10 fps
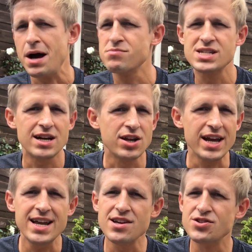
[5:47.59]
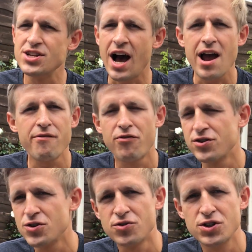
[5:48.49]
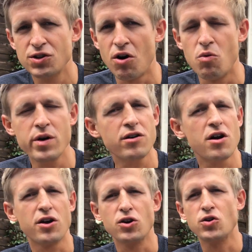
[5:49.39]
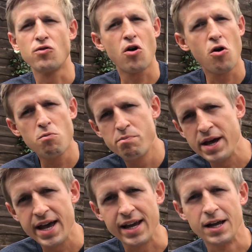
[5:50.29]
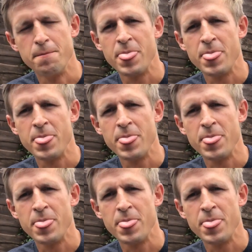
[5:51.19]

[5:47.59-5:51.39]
I'm telling you, it is time for us all to grow. We've got to grow big.